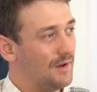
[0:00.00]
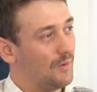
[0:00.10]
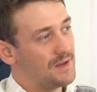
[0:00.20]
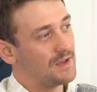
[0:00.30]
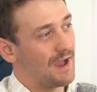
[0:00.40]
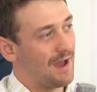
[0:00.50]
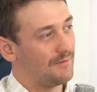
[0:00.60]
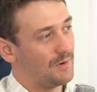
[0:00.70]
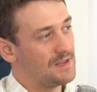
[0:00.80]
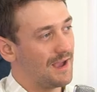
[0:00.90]
It's what true. do you
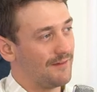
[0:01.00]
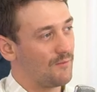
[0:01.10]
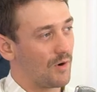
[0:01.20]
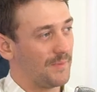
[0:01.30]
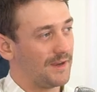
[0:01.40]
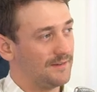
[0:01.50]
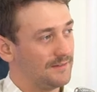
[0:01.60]
got? What do you got for me?